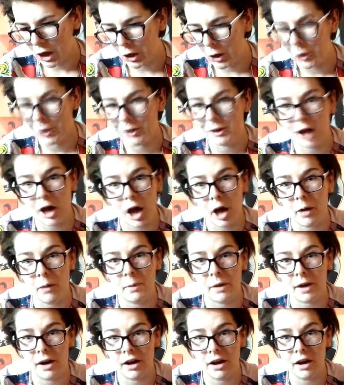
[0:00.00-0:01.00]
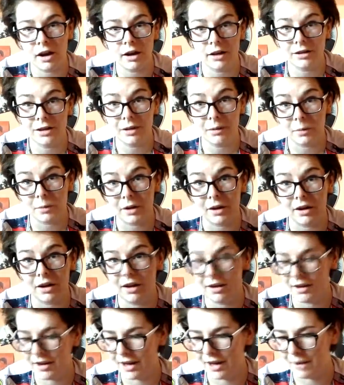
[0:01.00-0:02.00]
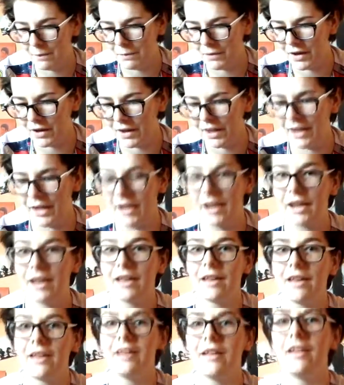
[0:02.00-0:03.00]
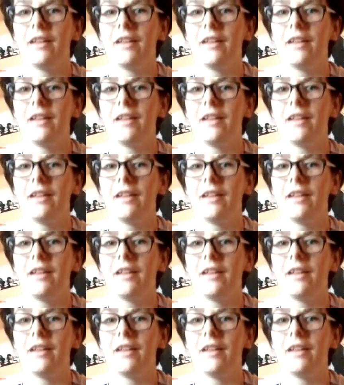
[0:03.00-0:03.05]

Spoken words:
called Kadabra. Yeah, I'm not kidding.